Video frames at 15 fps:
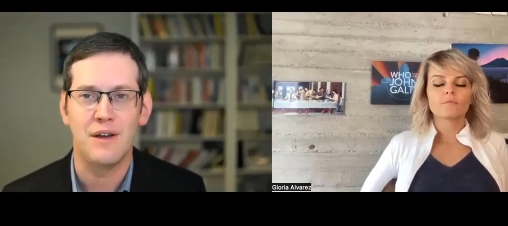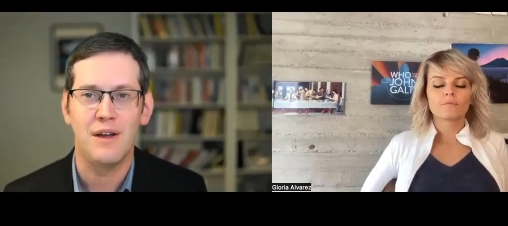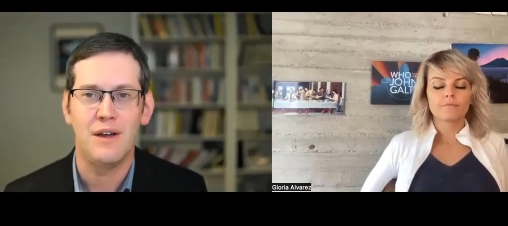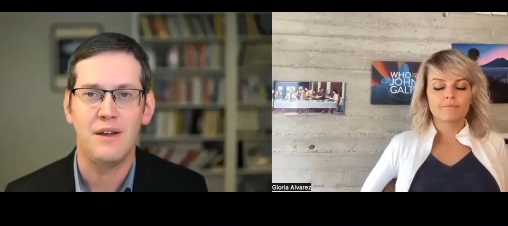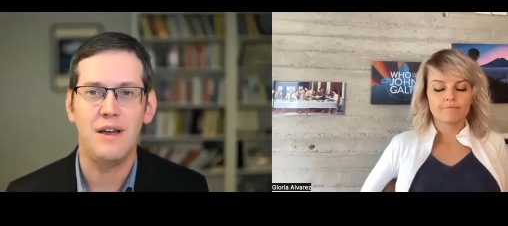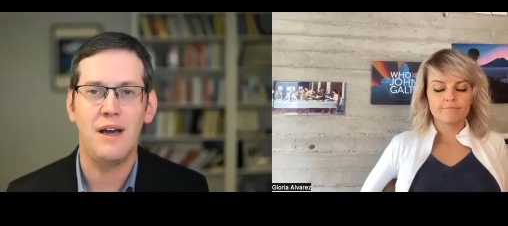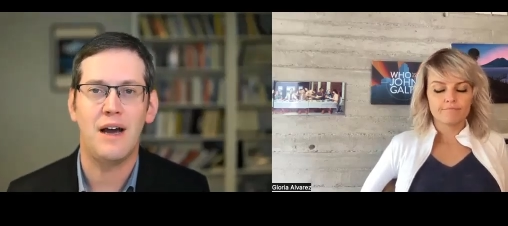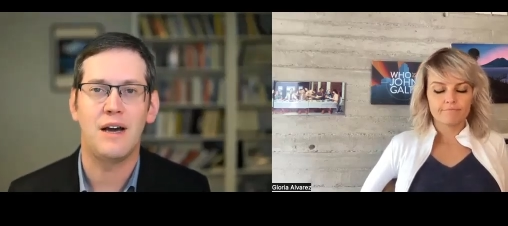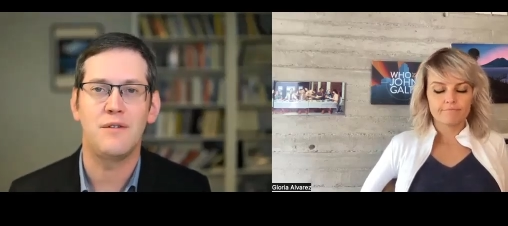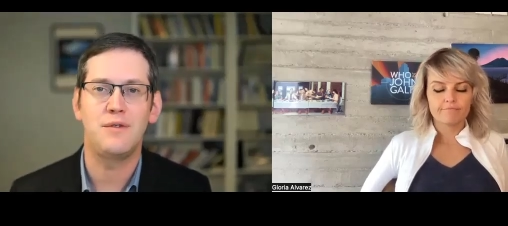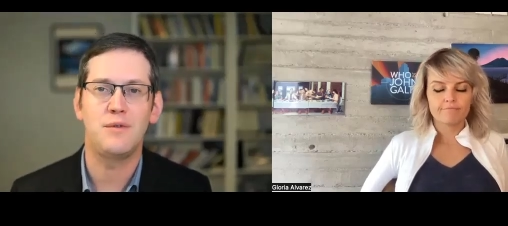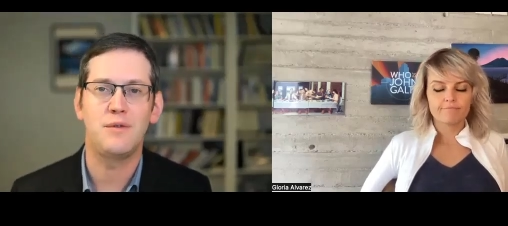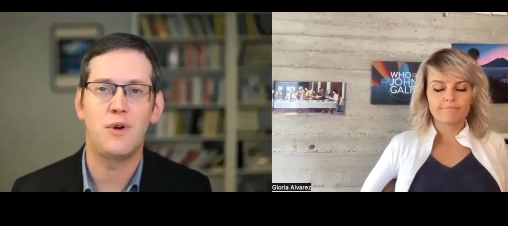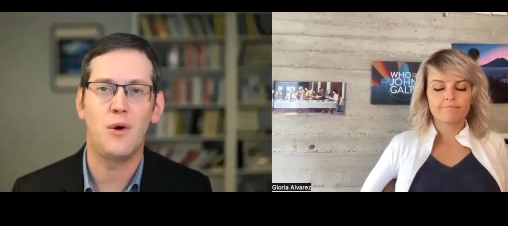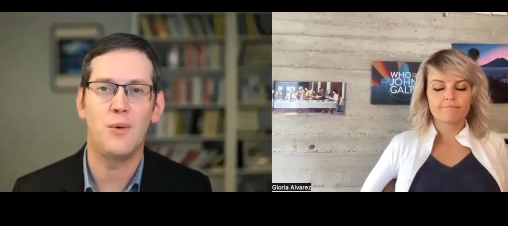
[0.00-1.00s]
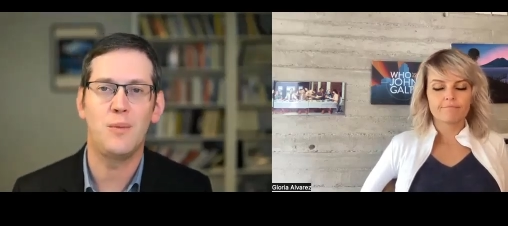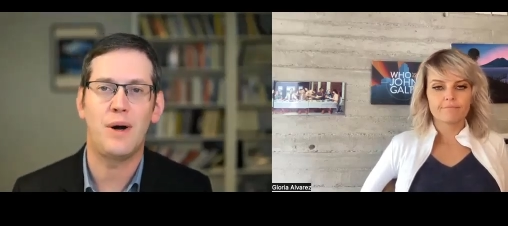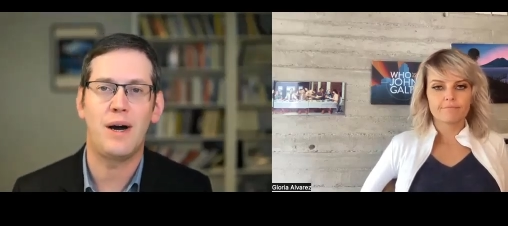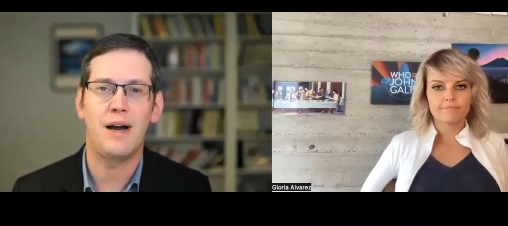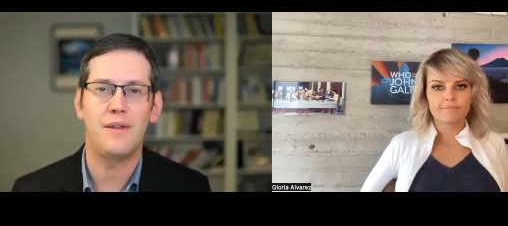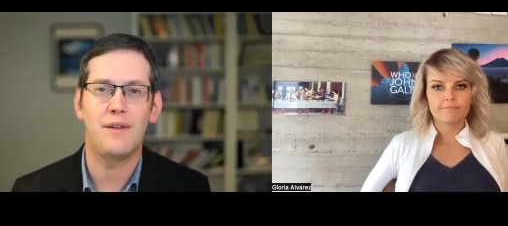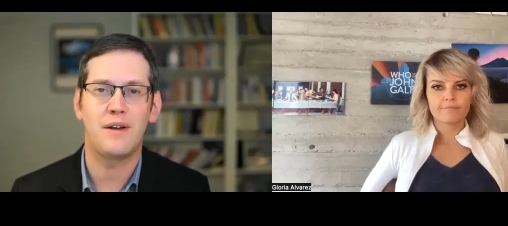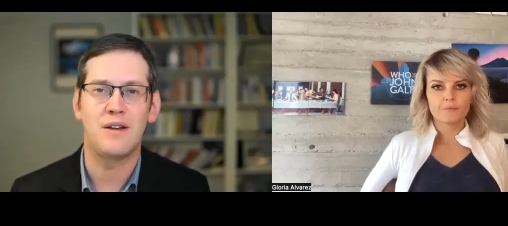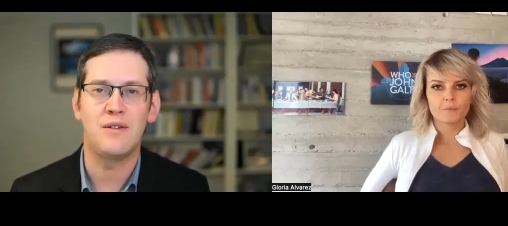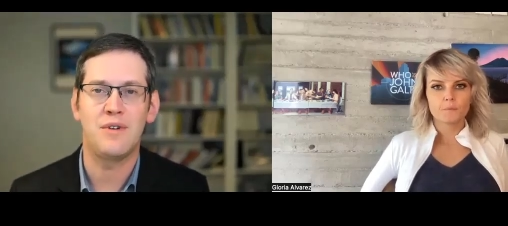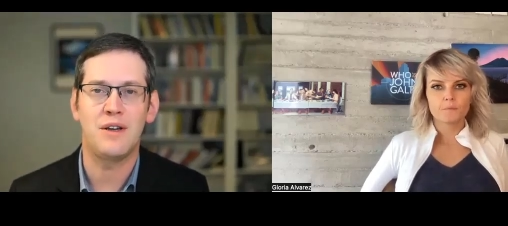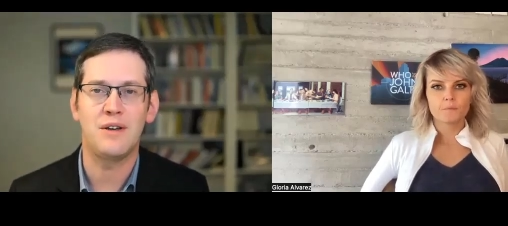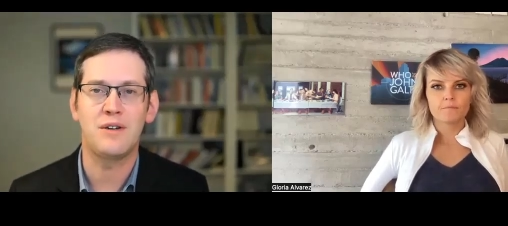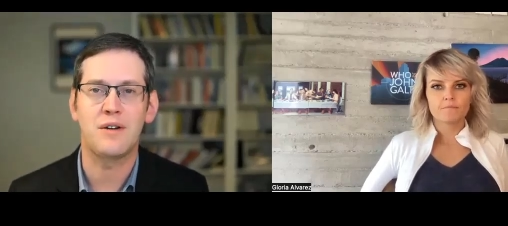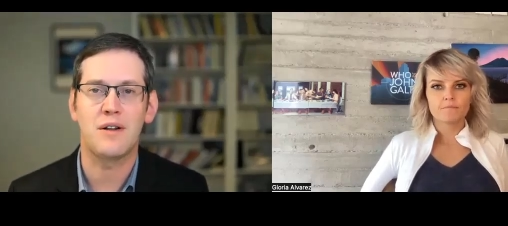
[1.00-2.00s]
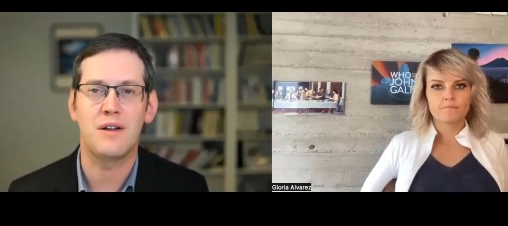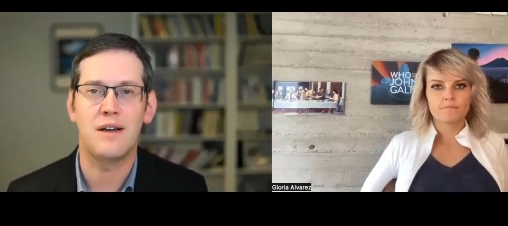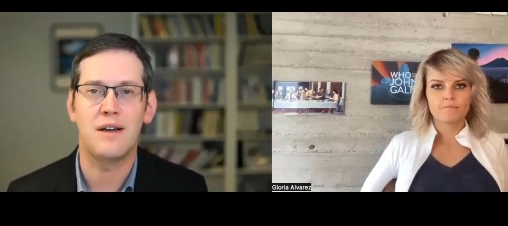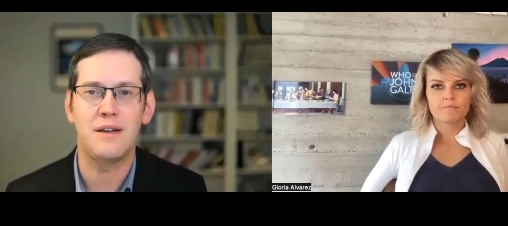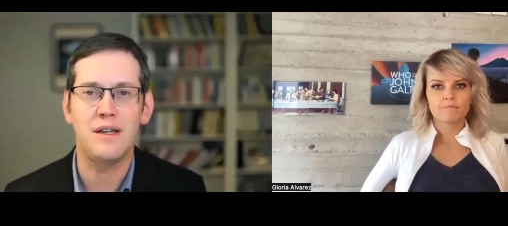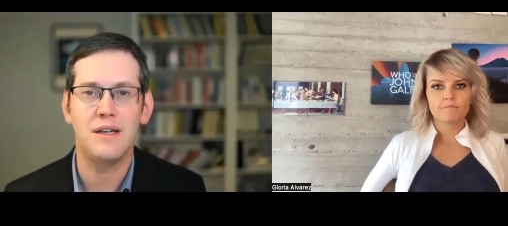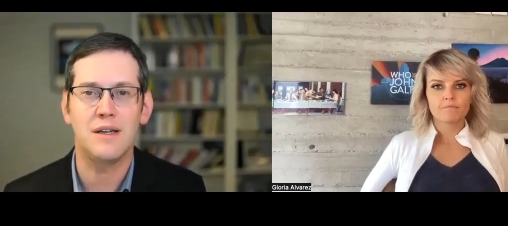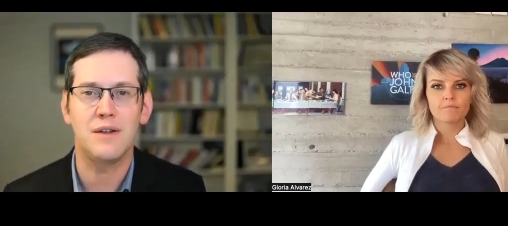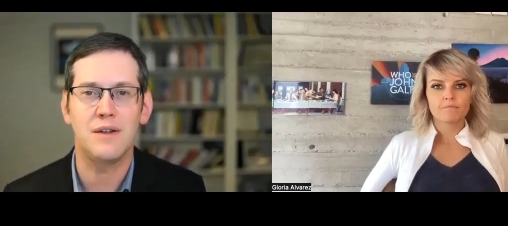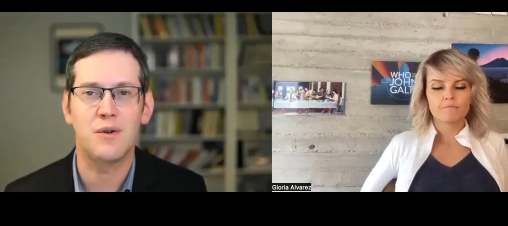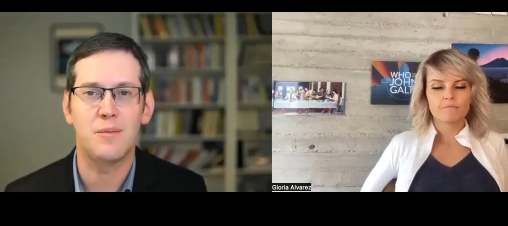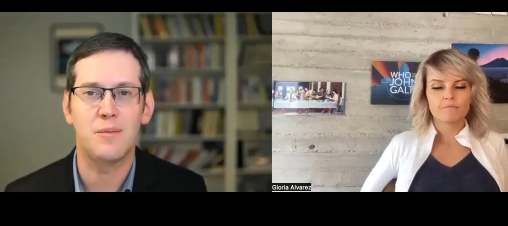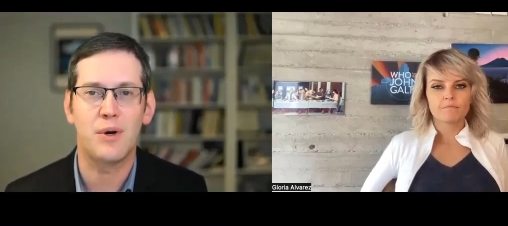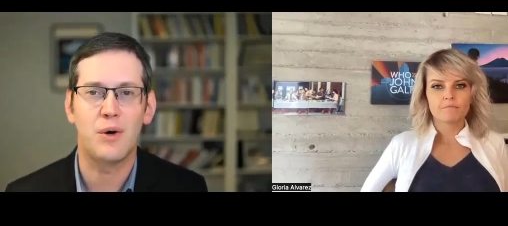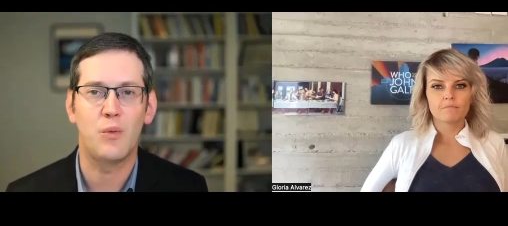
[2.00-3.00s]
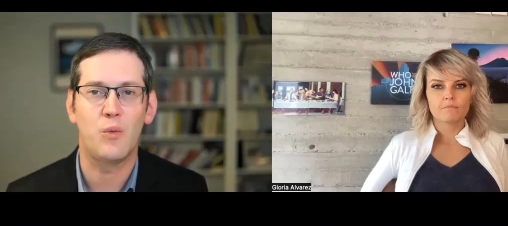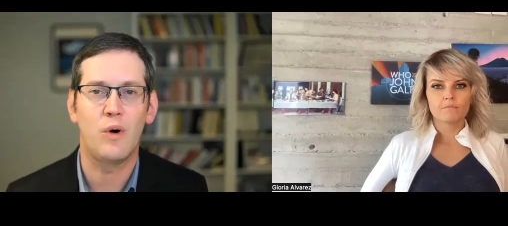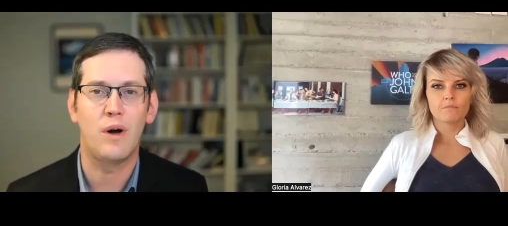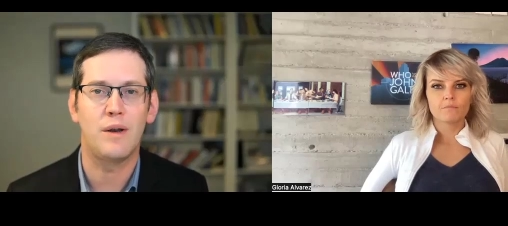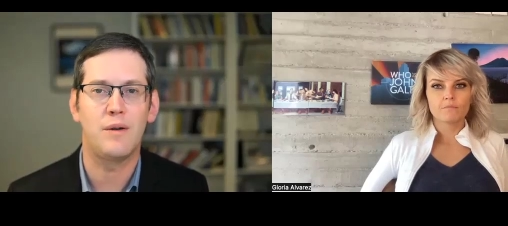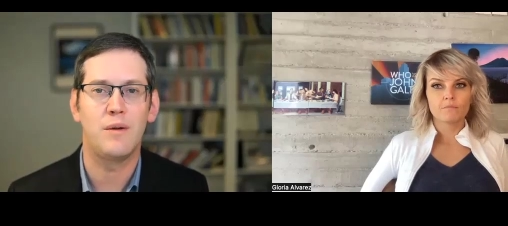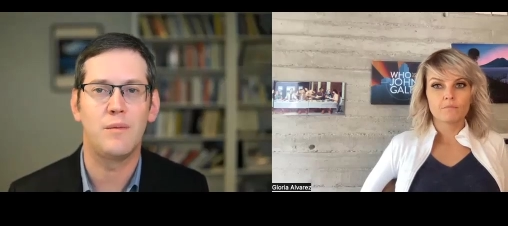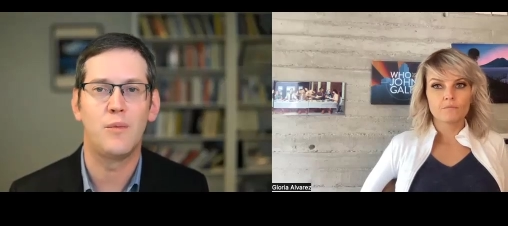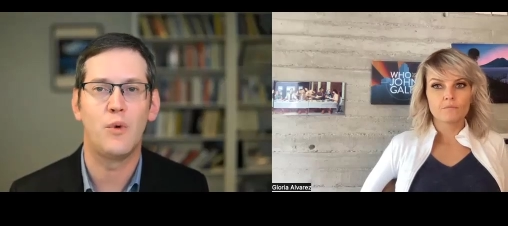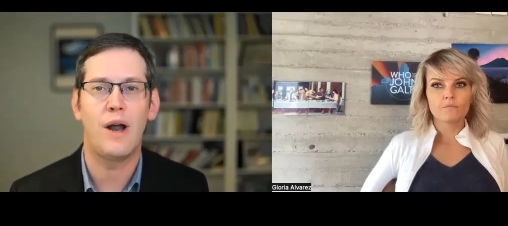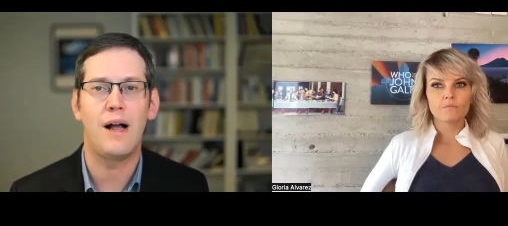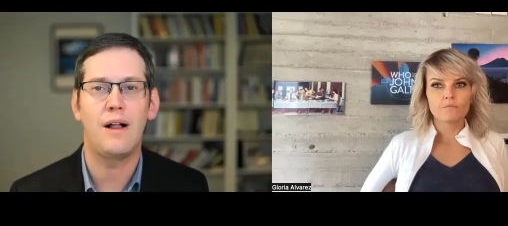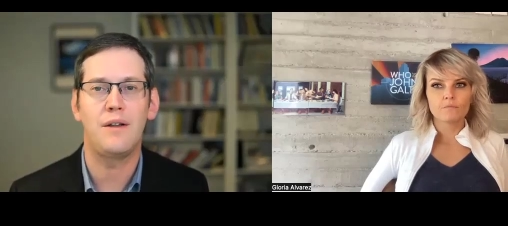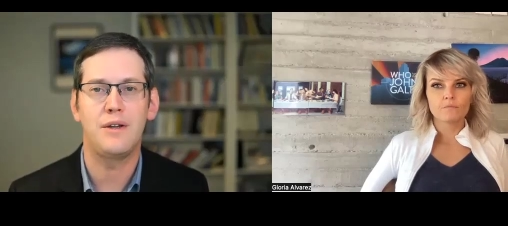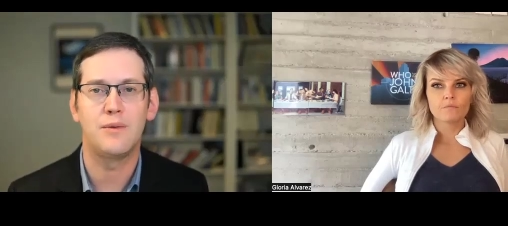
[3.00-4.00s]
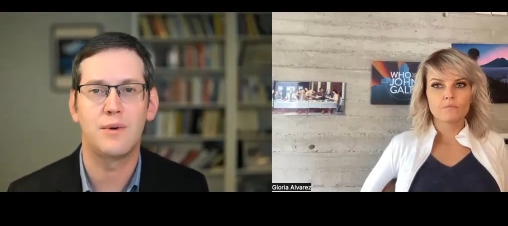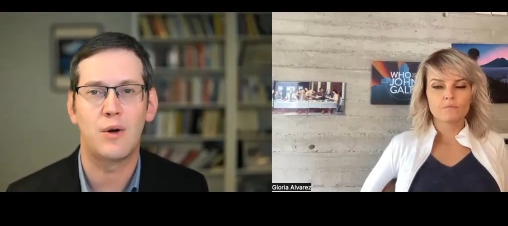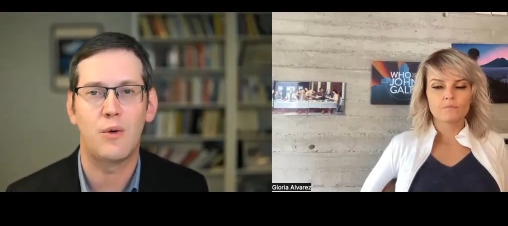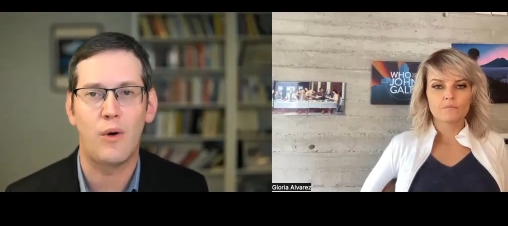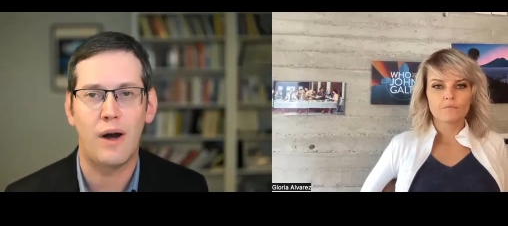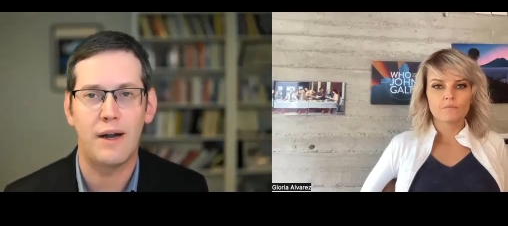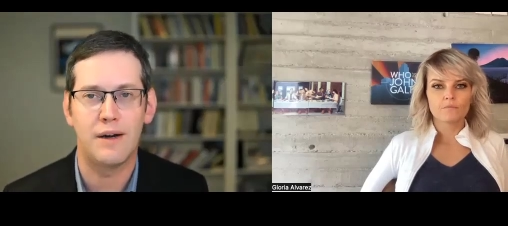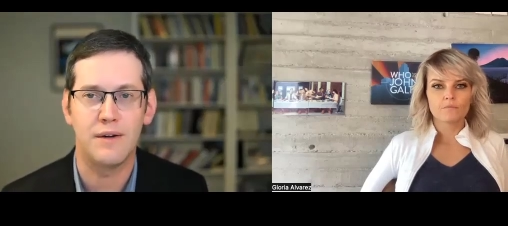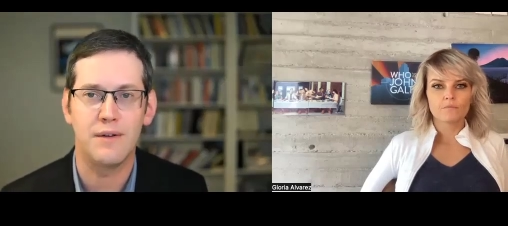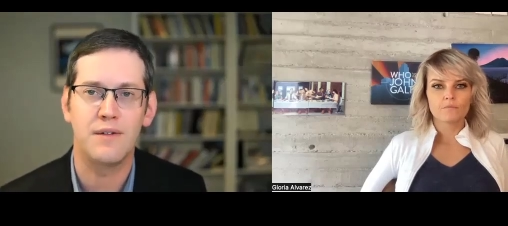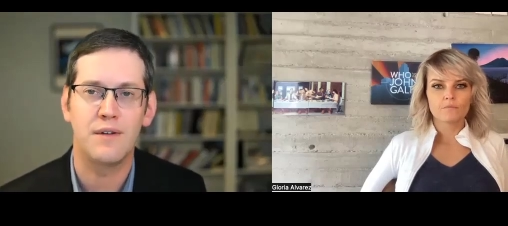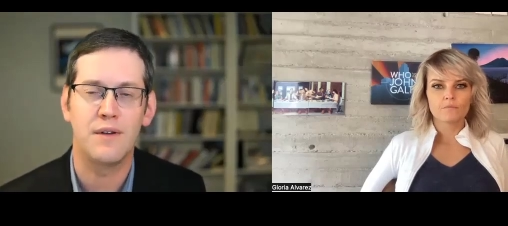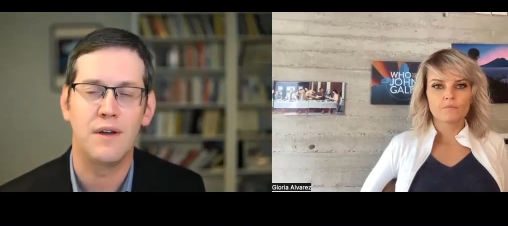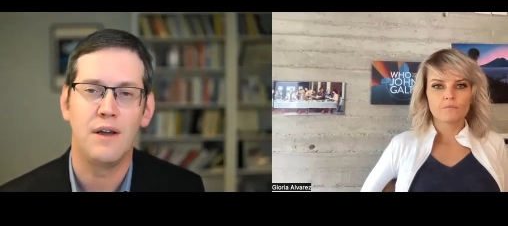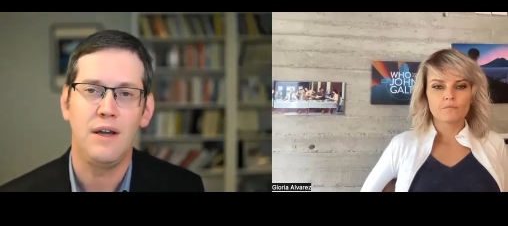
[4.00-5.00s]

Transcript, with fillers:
Speaker 1: yeah, if you go by the conventional ideas about what morality requires,